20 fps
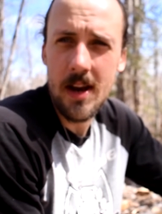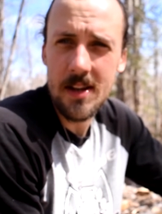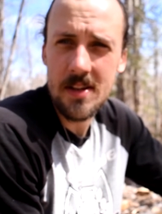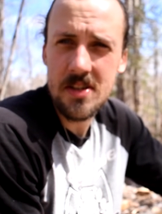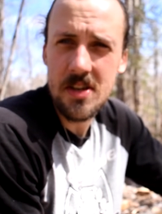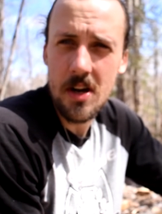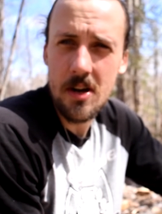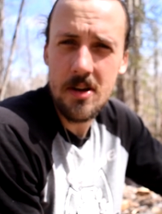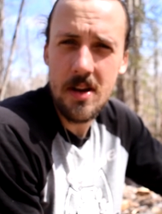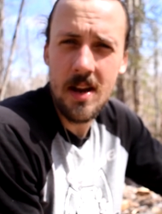to
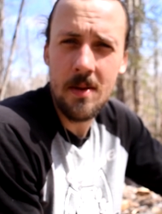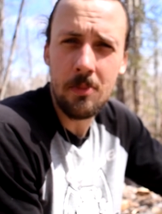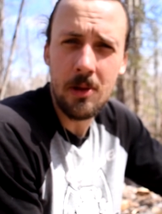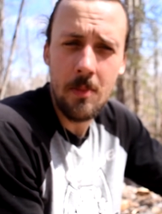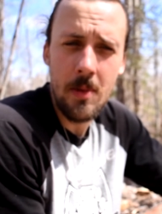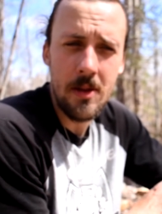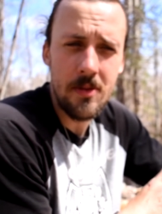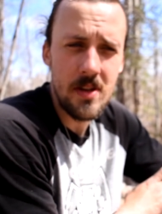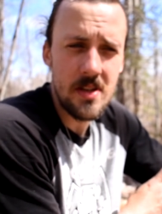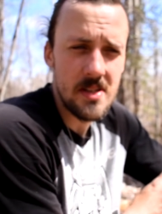start to
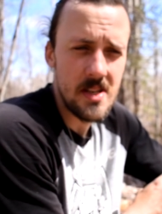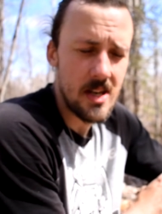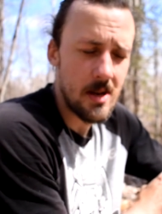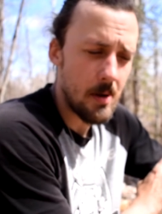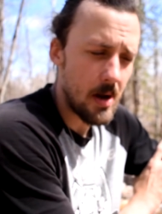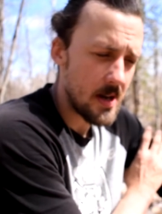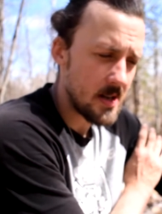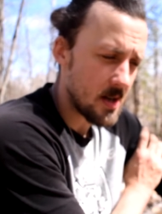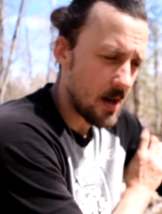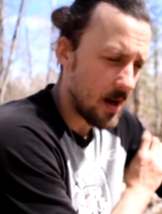implement this into
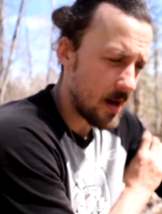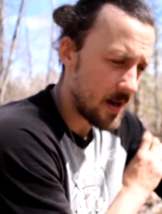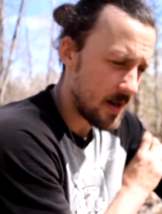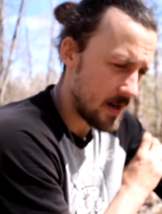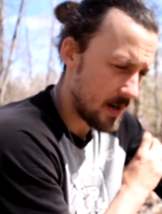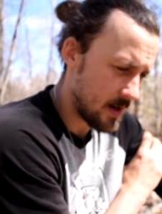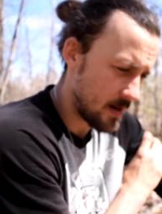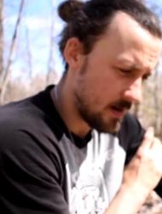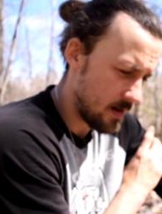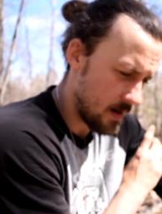my diet
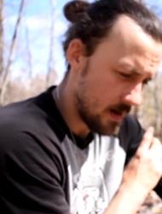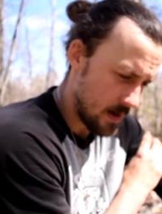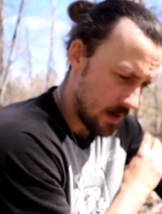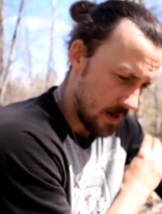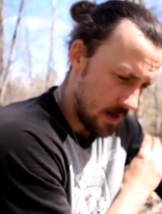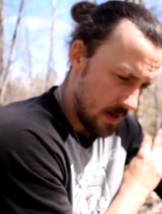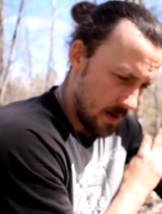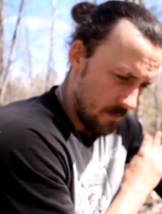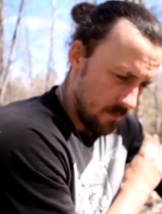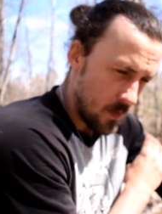here
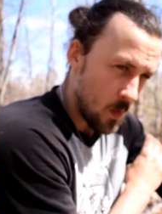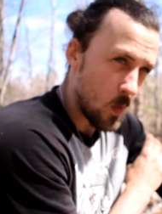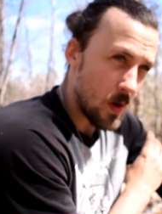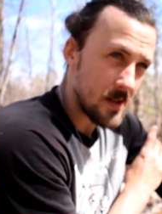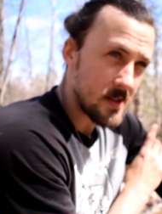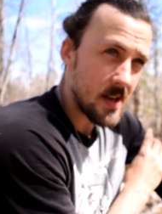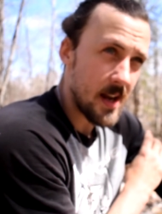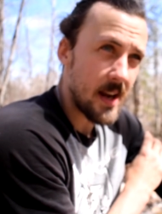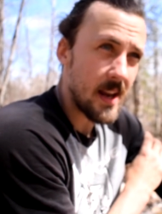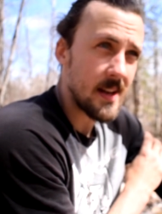
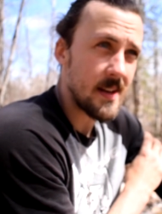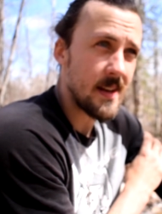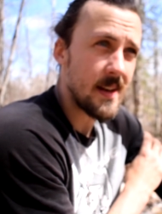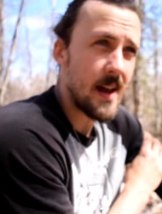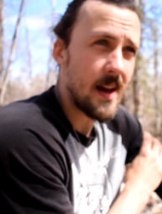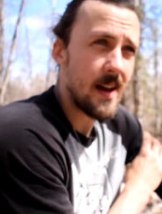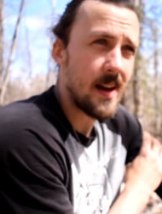once I can,